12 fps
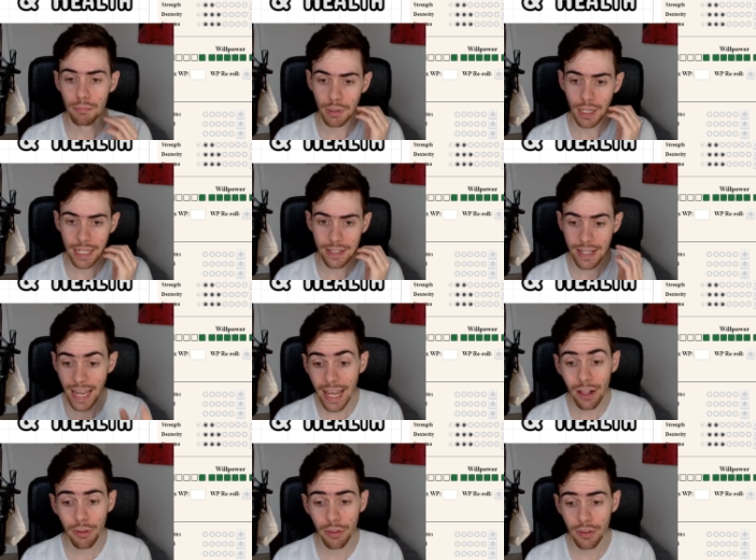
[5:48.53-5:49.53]
Blaine's
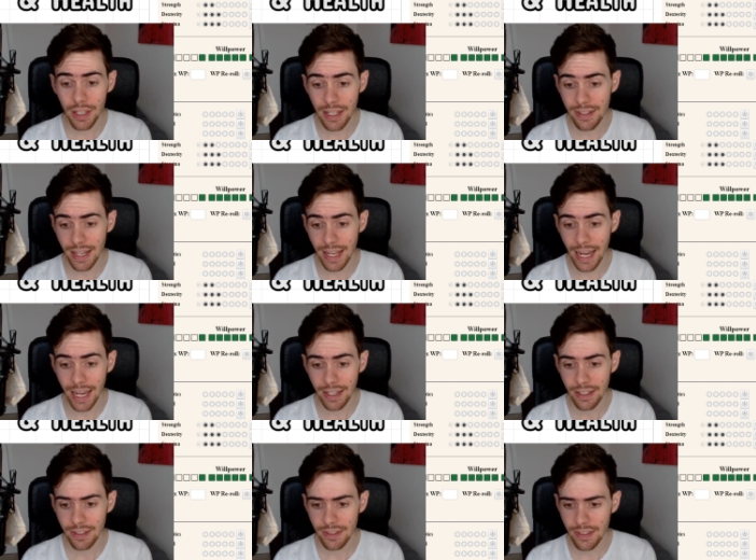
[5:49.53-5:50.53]
health is at
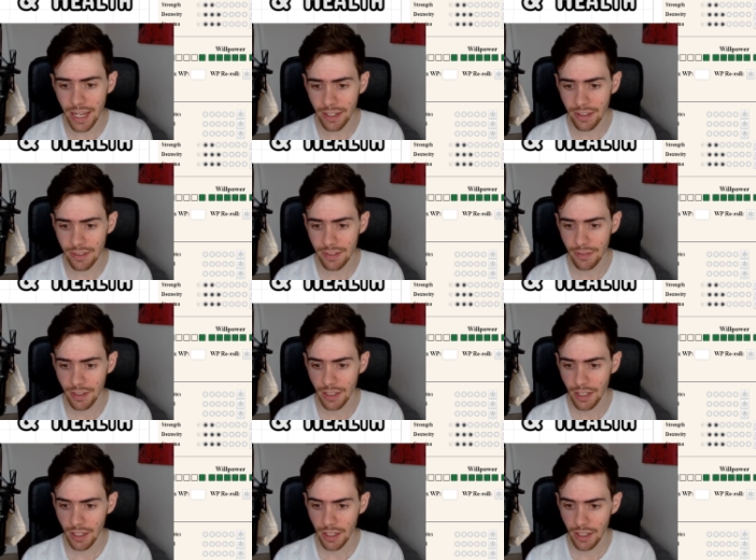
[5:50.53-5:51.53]
six.
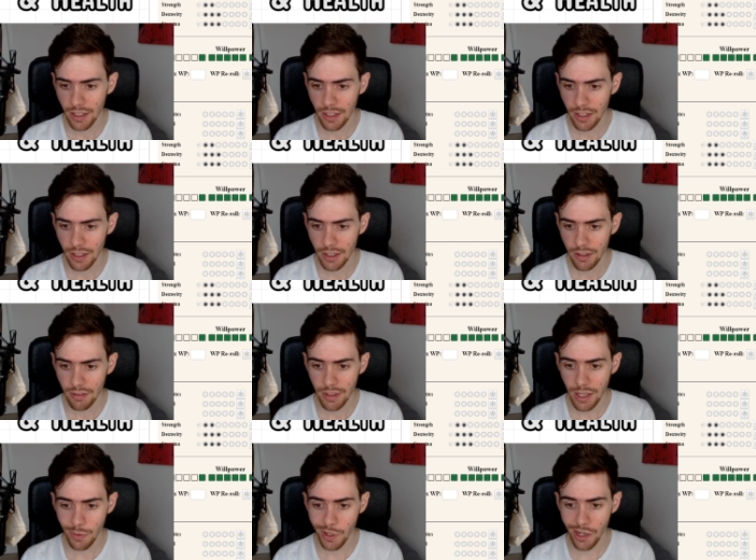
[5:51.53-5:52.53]

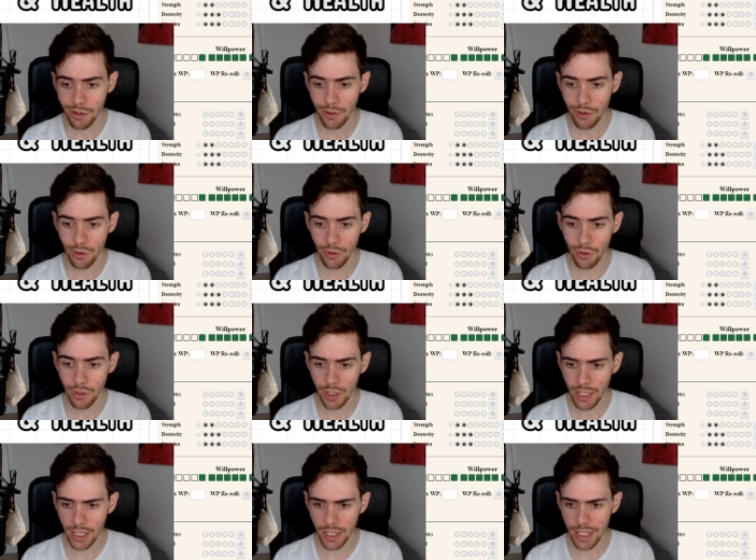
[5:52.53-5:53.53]
There we go.
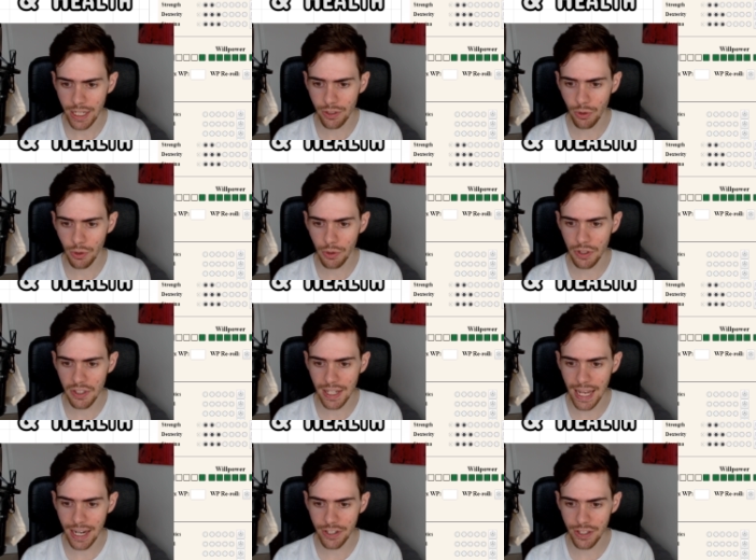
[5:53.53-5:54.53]
Uh, ignore the
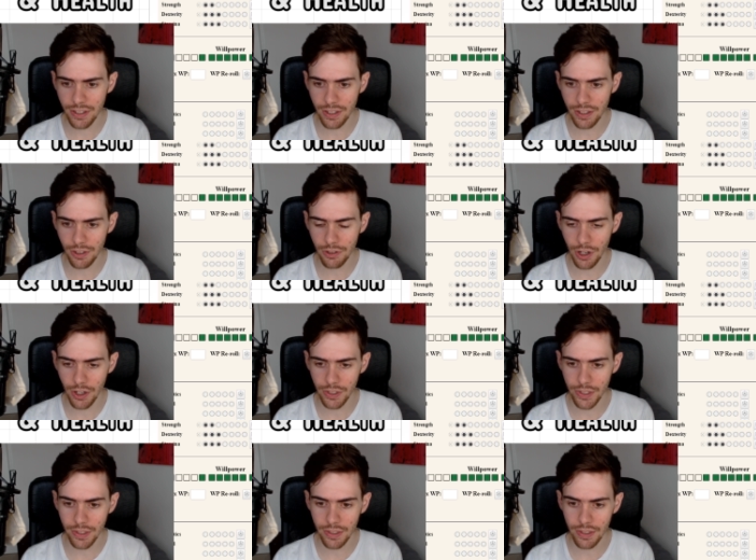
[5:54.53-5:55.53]
slashes and
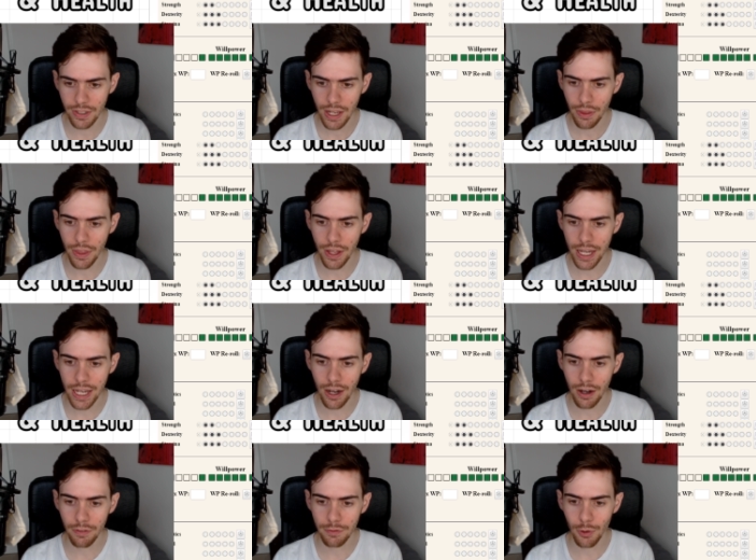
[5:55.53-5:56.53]
crosses. They
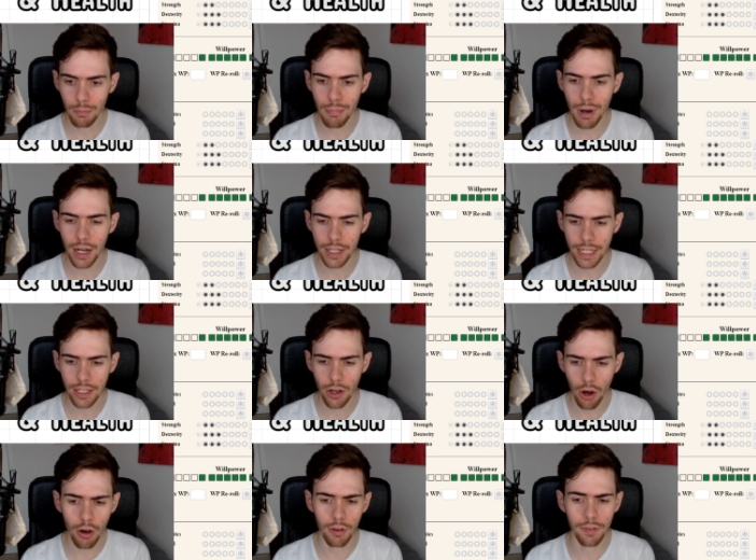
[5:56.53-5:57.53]
are for marking
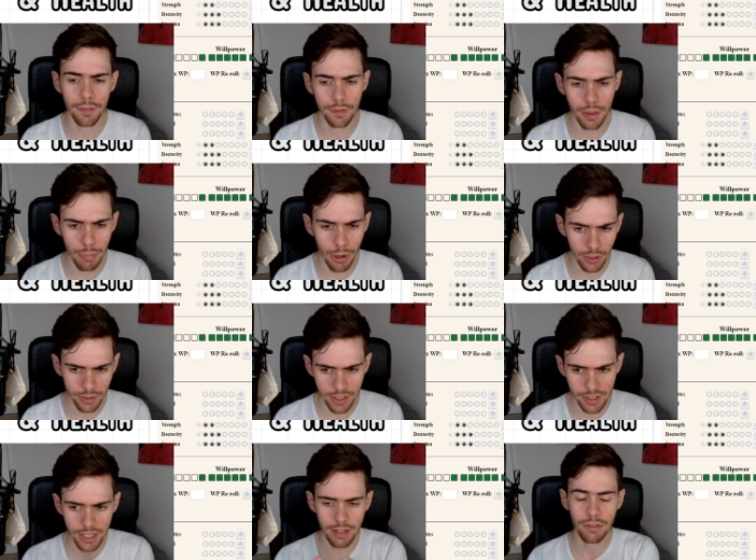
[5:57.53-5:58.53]
off the
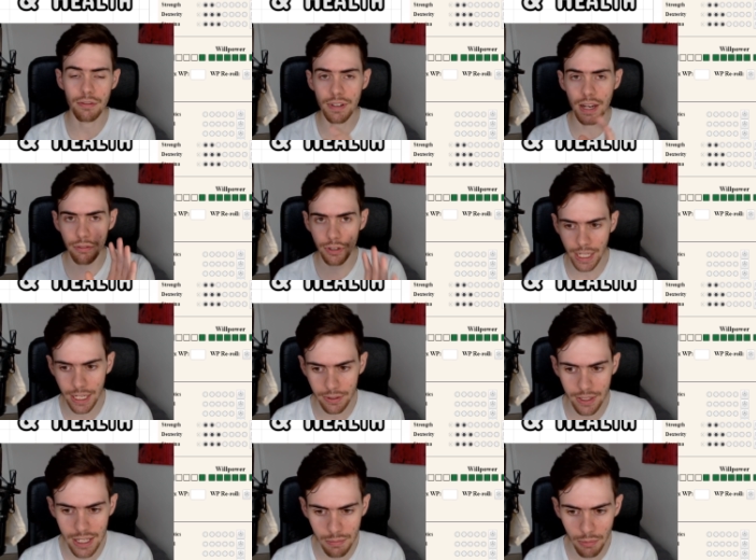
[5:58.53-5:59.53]
boxes if you've never
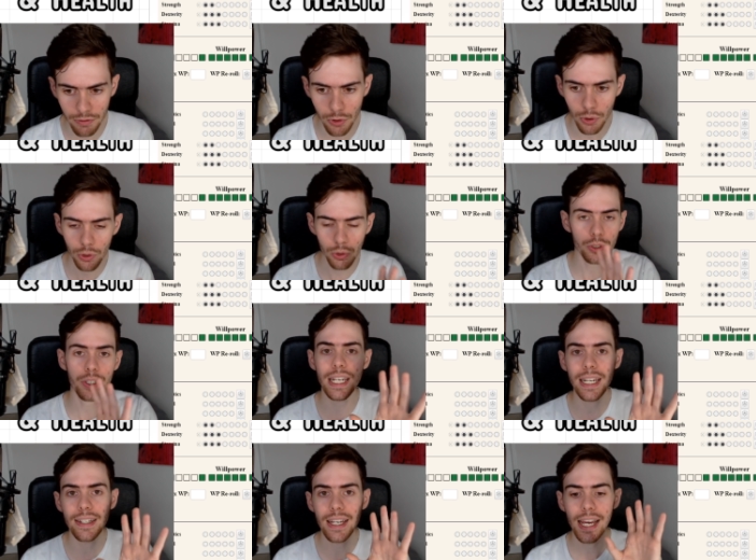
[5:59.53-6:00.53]
encountered this before. All you
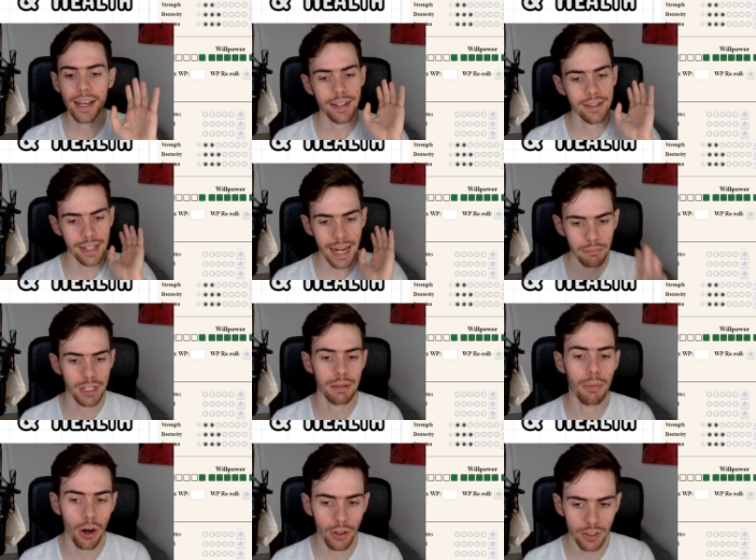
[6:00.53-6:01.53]
need is an empty
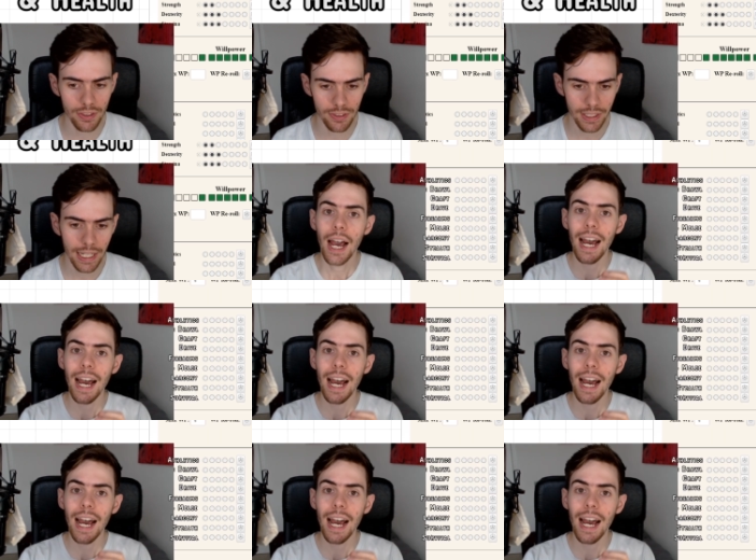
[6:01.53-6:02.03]
box.